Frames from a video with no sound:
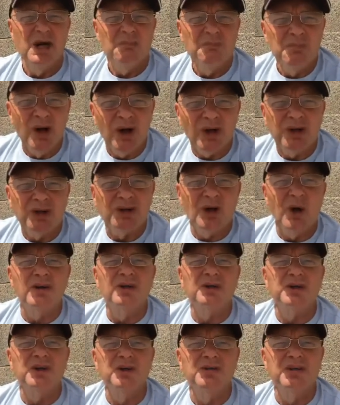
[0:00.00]

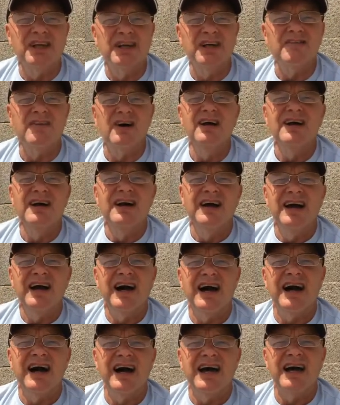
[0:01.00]
Mercadona do deliver,
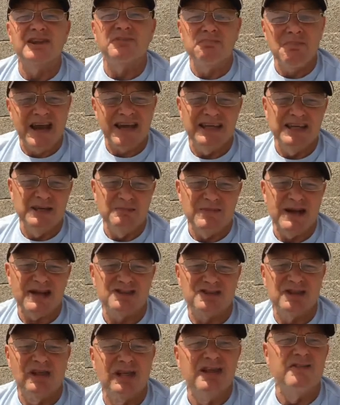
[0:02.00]
and Mackie Mas
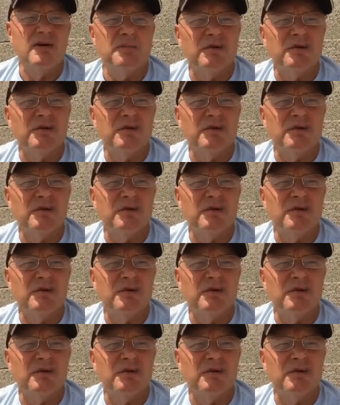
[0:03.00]
deliver,